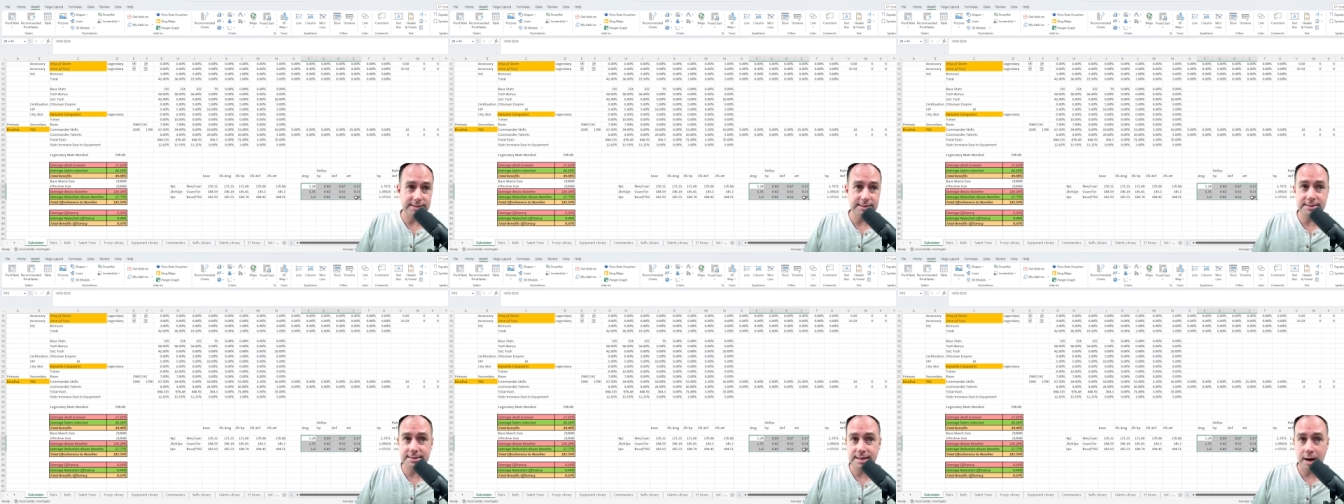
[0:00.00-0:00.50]

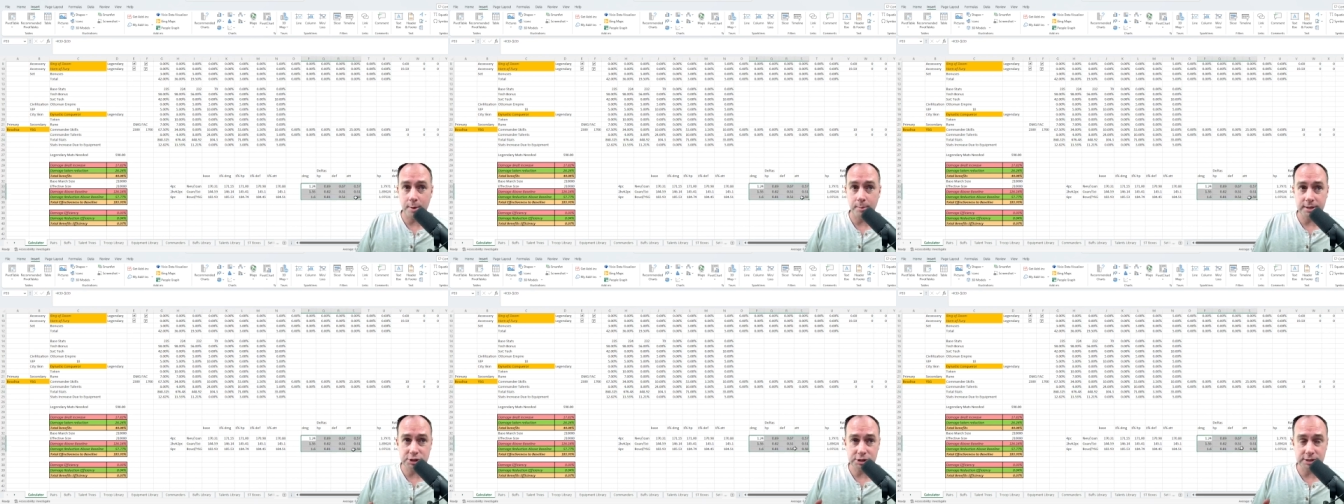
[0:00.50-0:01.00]
This is how
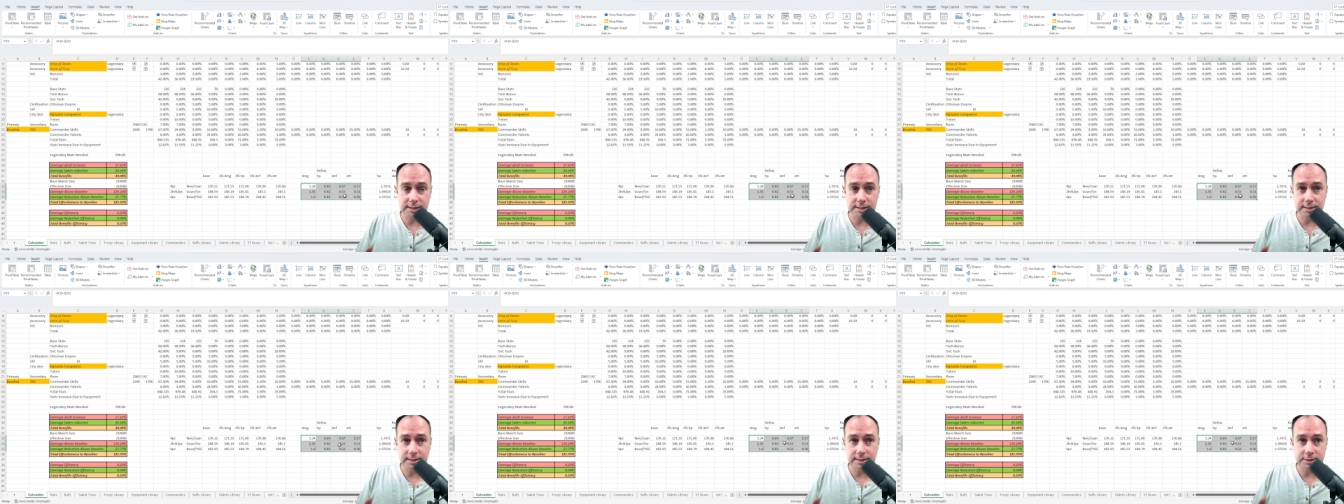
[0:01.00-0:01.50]
much
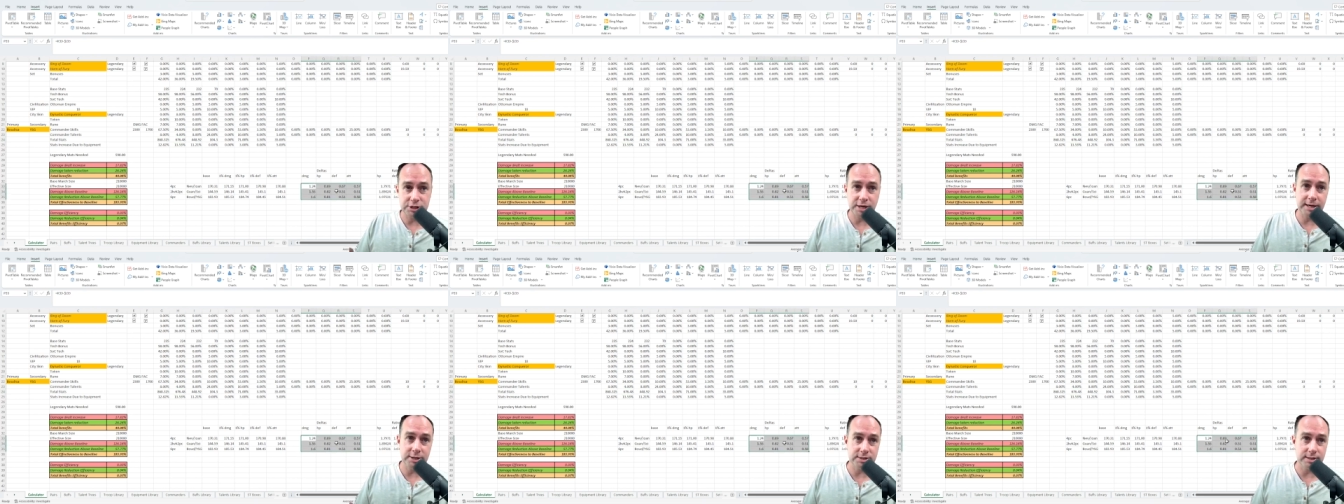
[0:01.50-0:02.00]
uh,
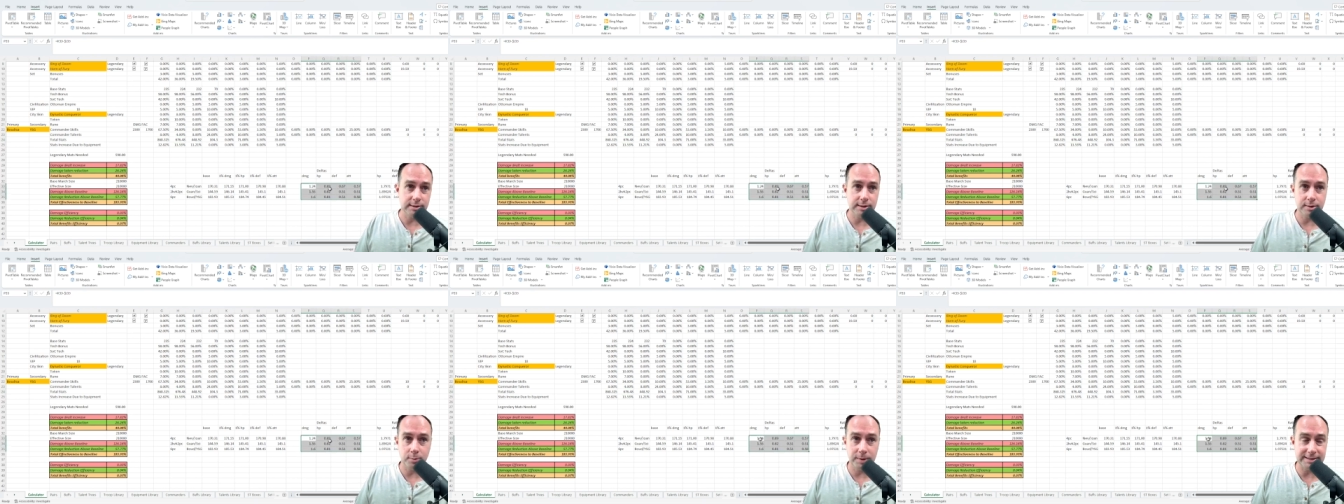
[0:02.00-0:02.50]
change
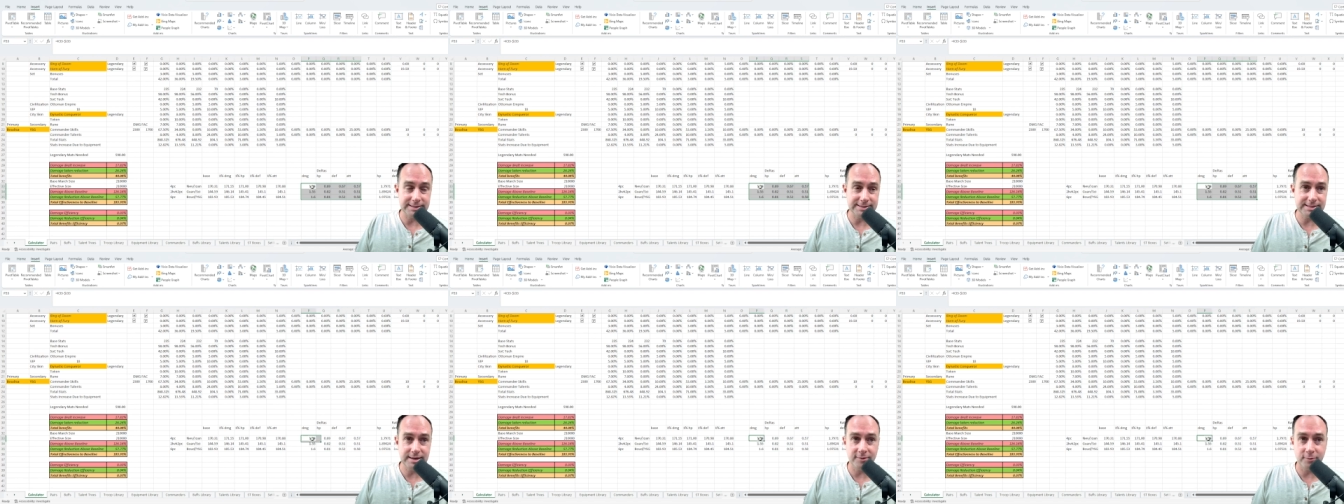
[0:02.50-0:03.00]
that we can
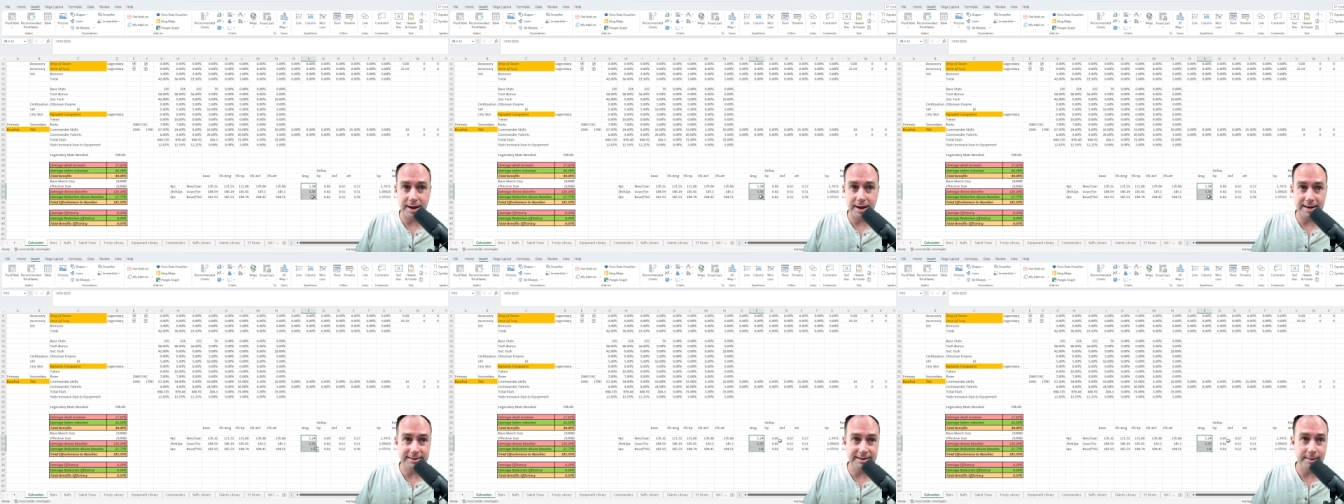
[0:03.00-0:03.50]
see if
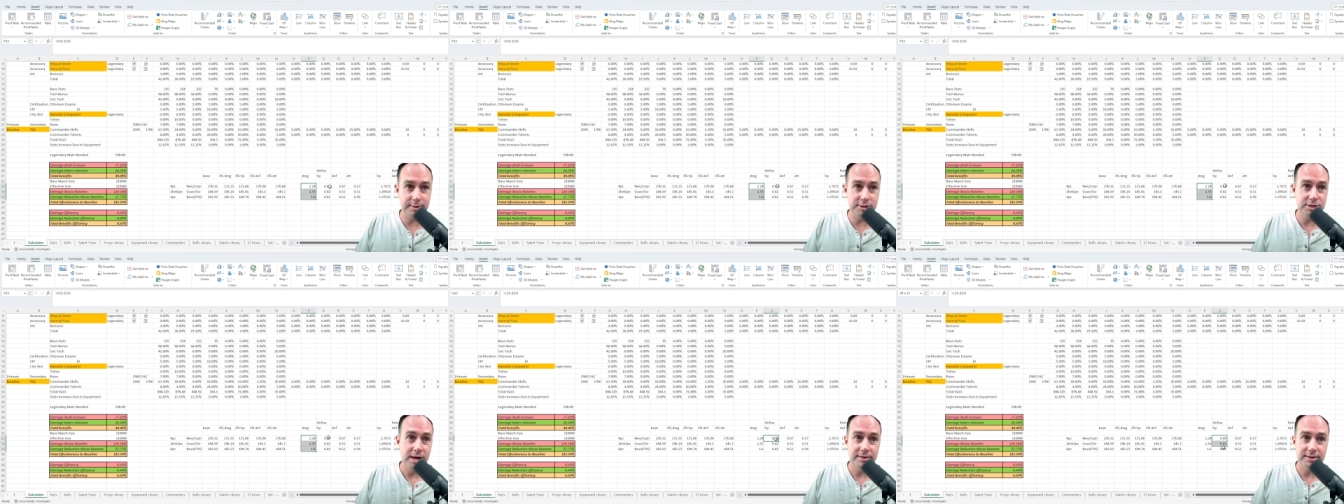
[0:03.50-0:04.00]
we add damage.